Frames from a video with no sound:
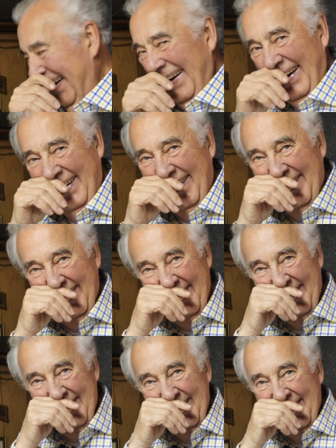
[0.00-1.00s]
Just to be
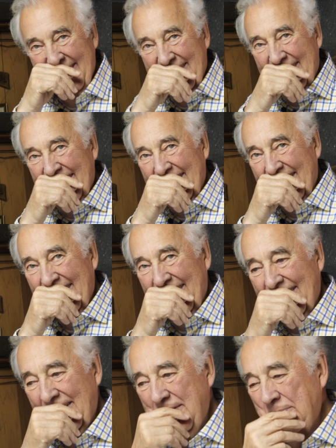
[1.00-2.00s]
kind to
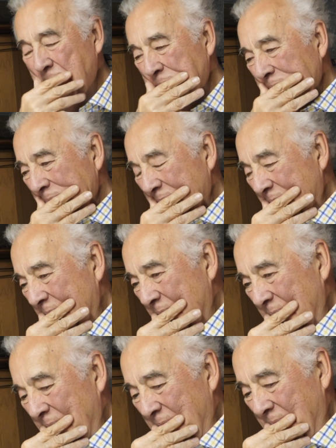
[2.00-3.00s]
students and
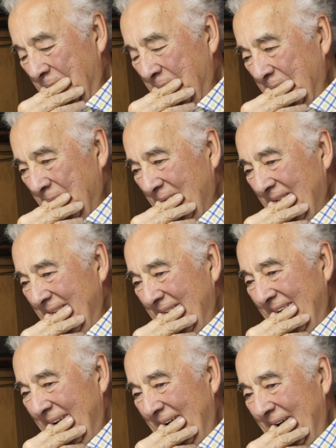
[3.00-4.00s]
generous? Was
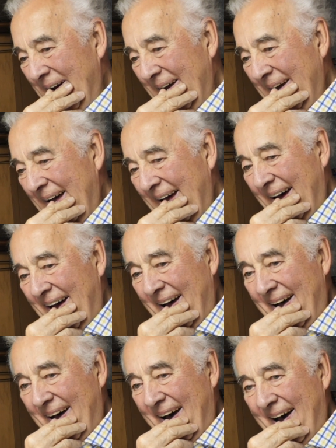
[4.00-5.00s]
that something that crossed your
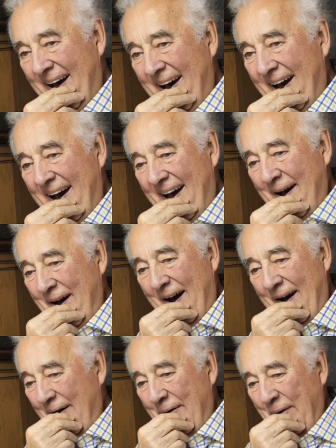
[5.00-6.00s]
mind at all?
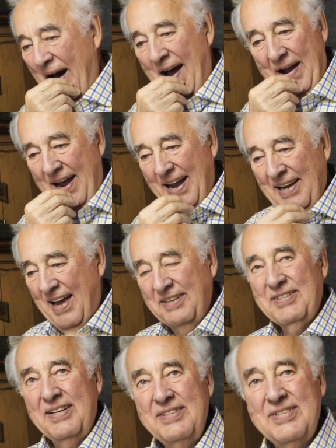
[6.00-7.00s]
Well, I
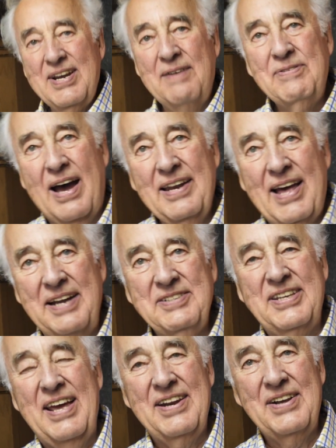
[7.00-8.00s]
liked it, Jeff. I liked
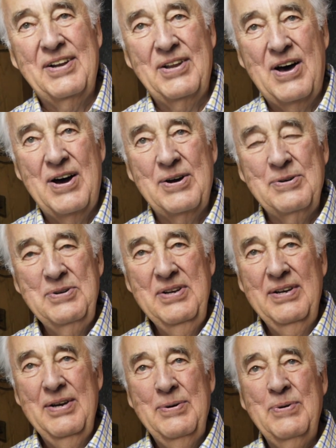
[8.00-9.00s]
getting along
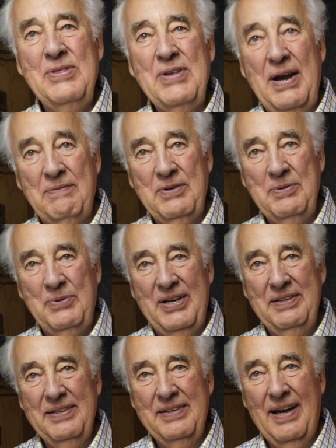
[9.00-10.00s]
with
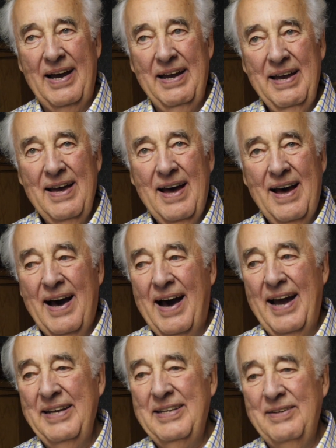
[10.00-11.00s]
everyone.
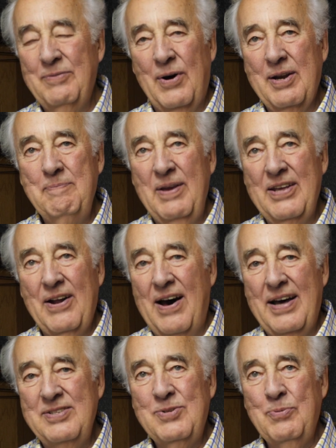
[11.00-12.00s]
I didn't want to be at
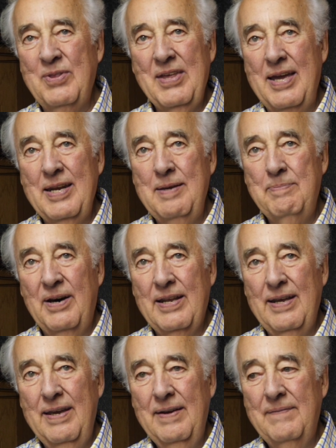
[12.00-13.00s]
odds with
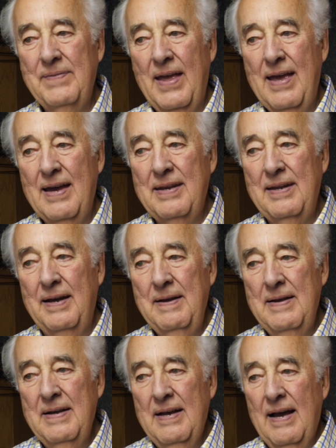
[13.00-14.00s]
anybody. And
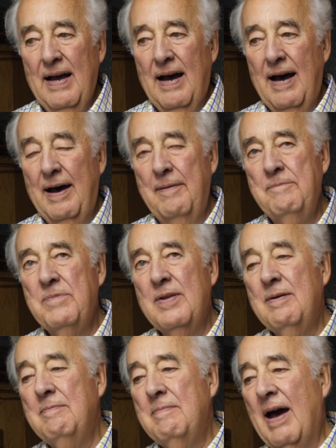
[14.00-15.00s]

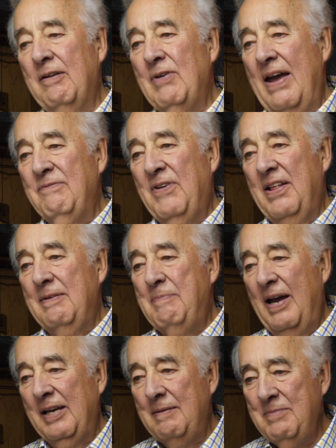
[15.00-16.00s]
my grandfather
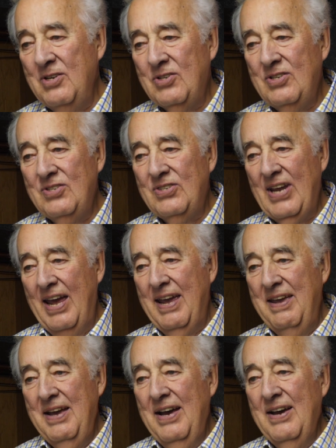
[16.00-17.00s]
Beckham used to
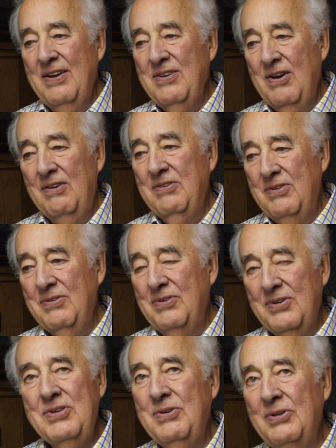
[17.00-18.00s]
say,
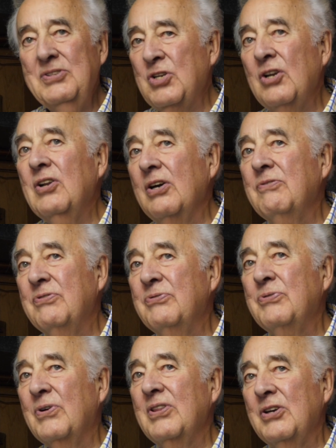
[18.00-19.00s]
you should look
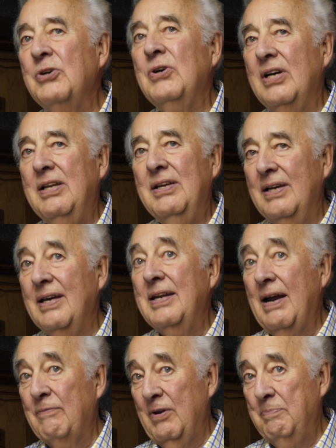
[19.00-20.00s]
for the good in
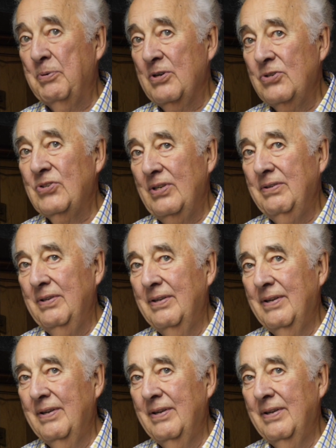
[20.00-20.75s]
every person.